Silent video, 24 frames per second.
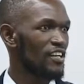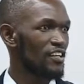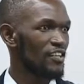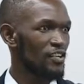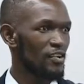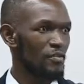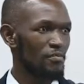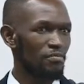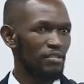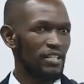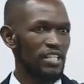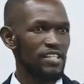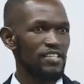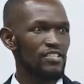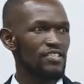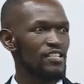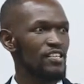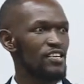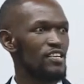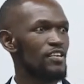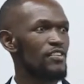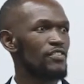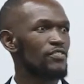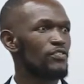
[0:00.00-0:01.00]
not complete
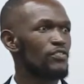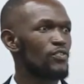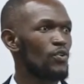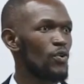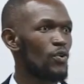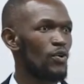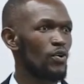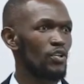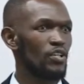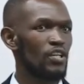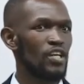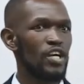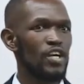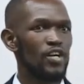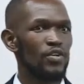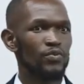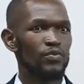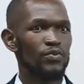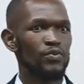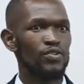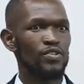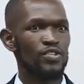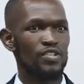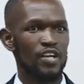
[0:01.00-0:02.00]
Senior 4,
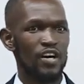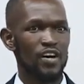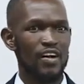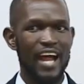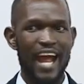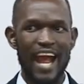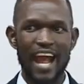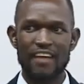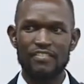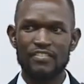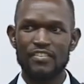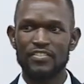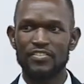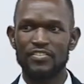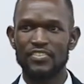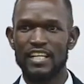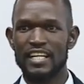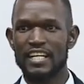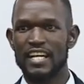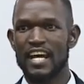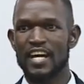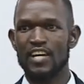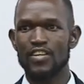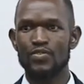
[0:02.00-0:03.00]
who do not have the
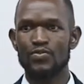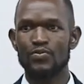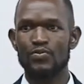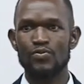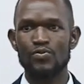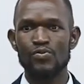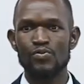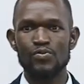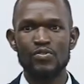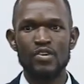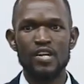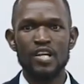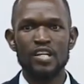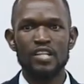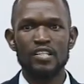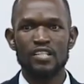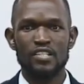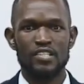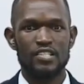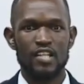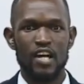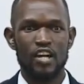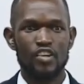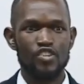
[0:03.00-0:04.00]
finance, who
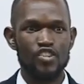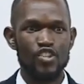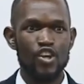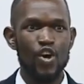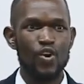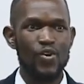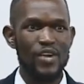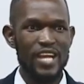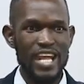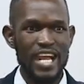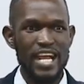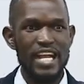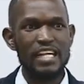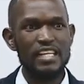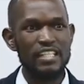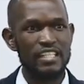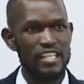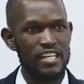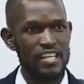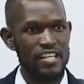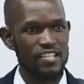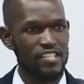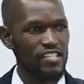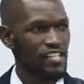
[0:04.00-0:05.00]
does not know
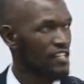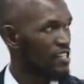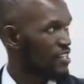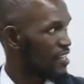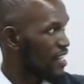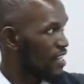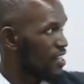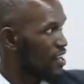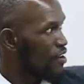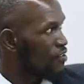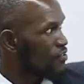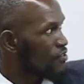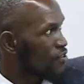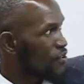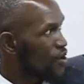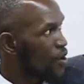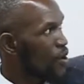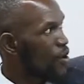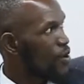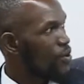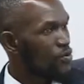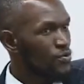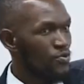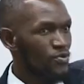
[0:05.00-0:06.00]
English and cannot
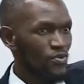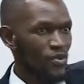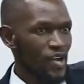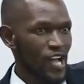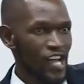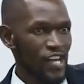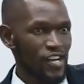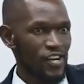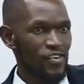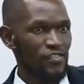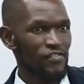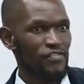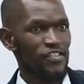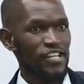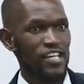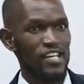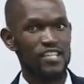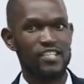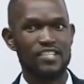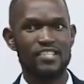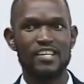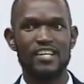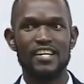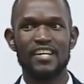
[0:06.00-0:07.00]
go to any of
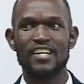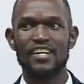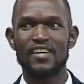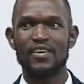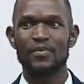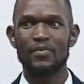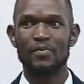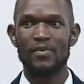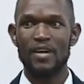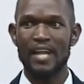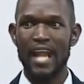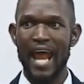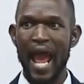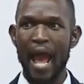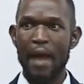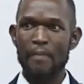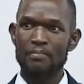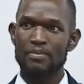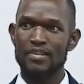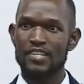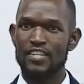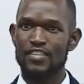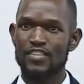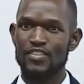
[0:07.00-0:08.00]
these? What
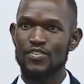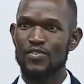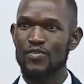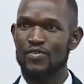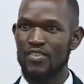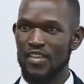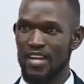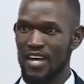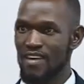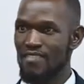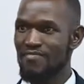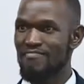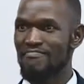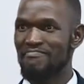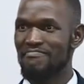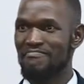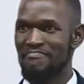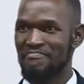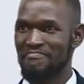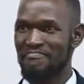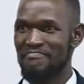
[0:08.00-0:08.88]
happens to them?